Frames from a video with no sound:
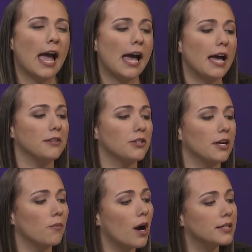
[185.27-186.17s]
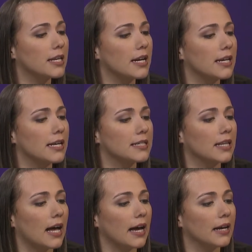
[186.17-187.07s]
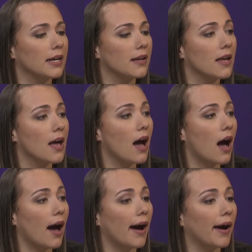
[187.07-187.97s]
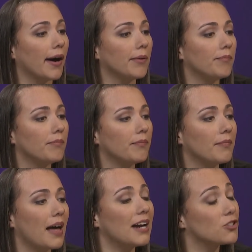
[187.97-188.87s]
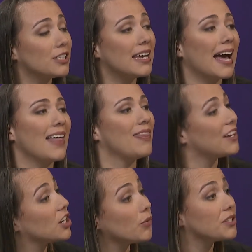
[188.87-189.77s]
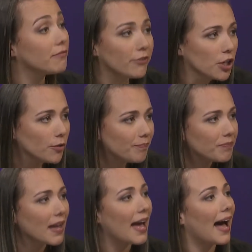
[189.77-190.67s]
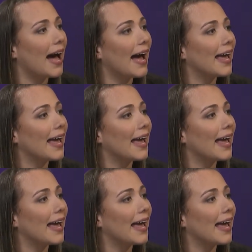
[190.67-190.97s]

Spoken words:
And so he walks in and he's like, actually, that chair wasn't for you. I